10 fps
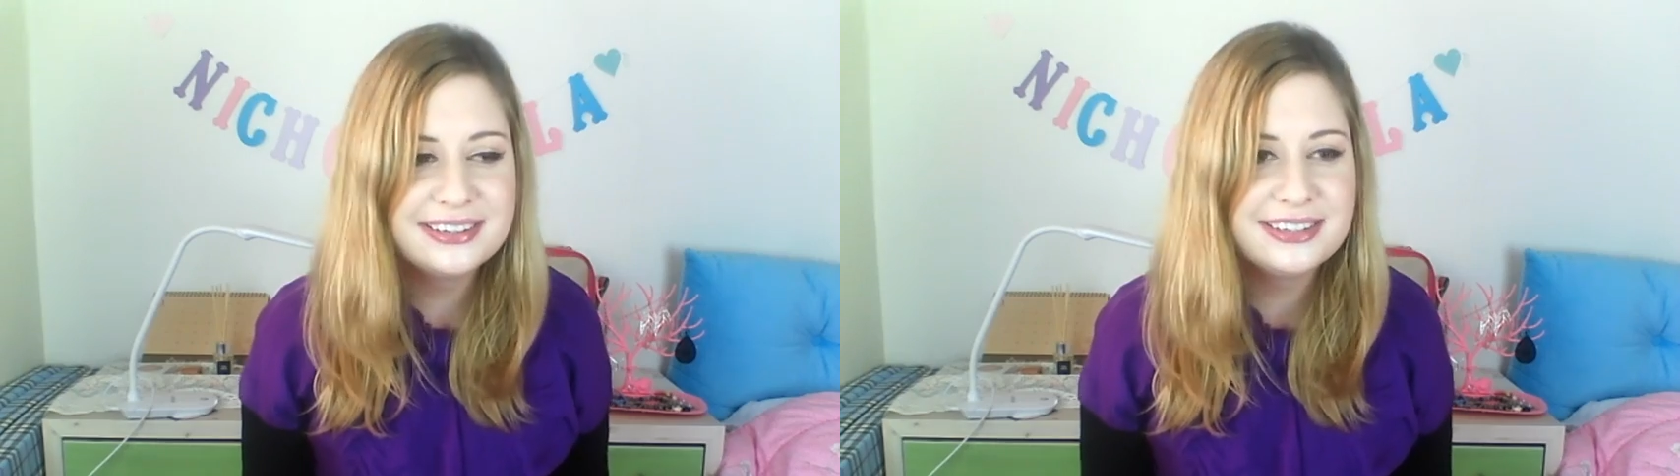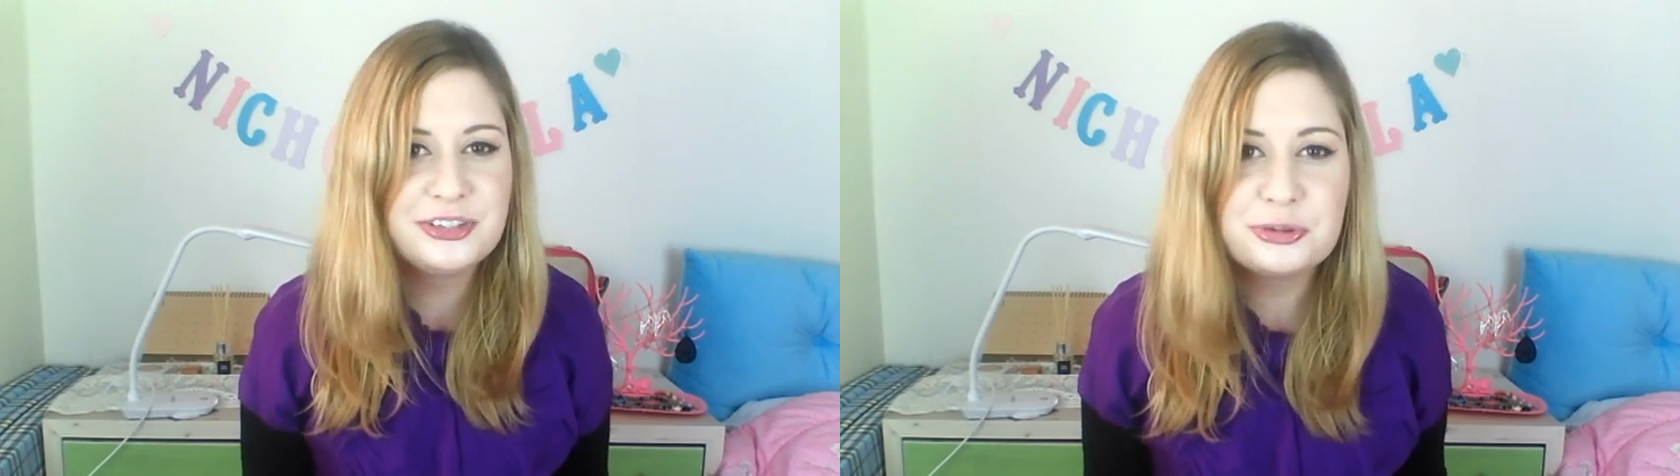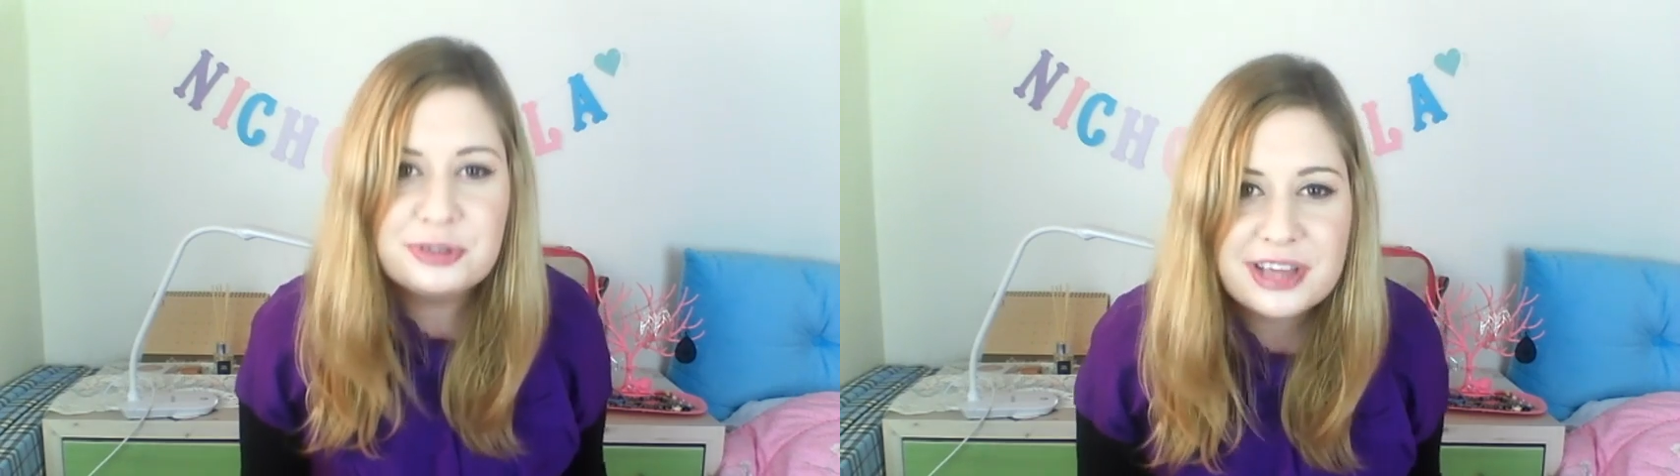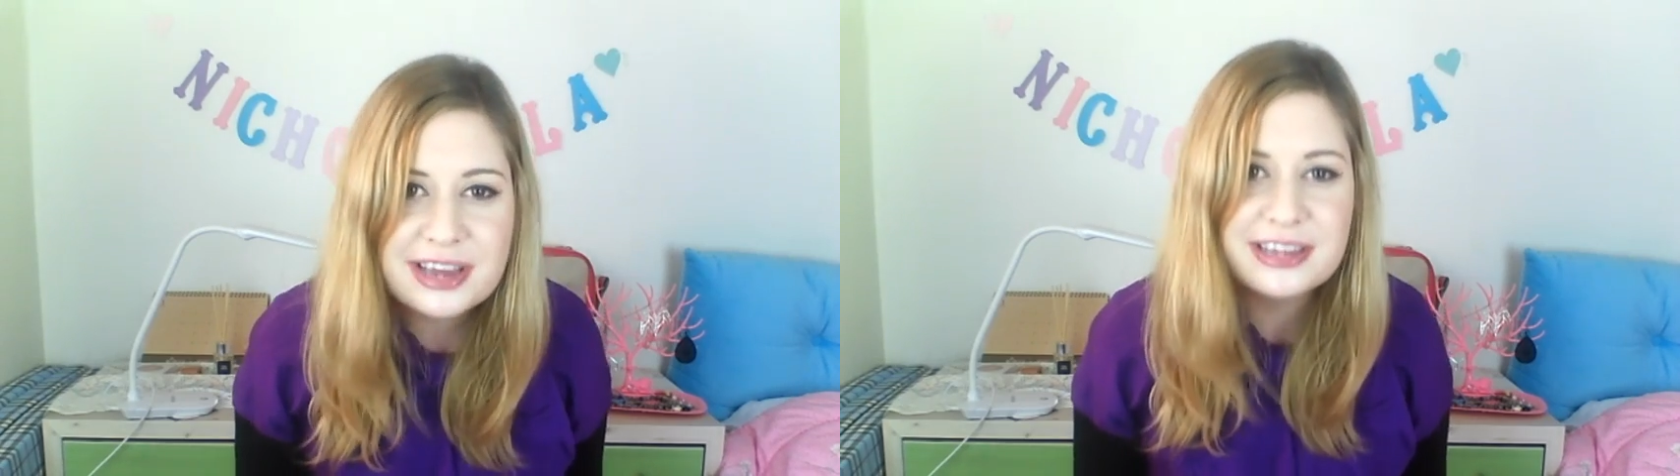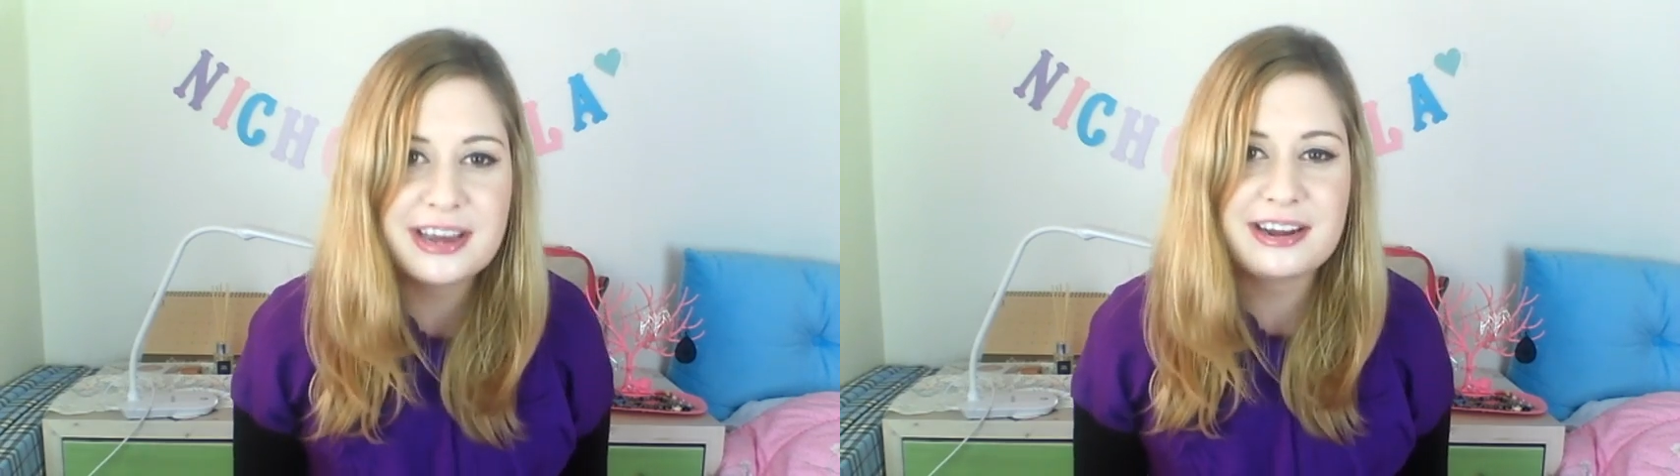do that
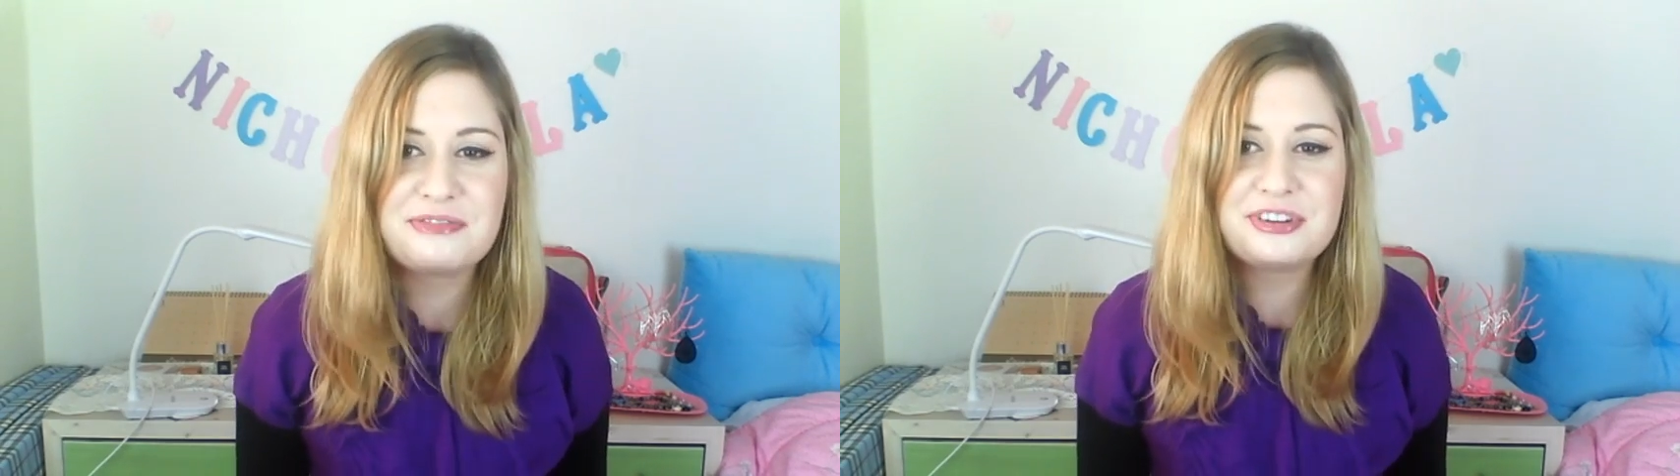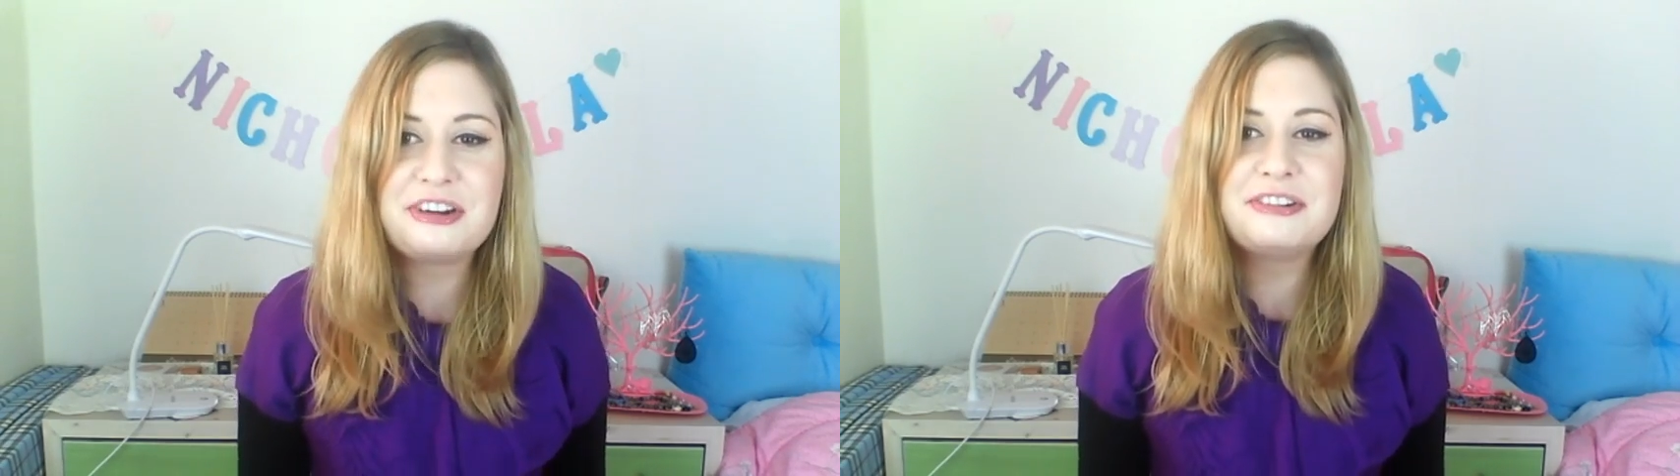yet. I'm very,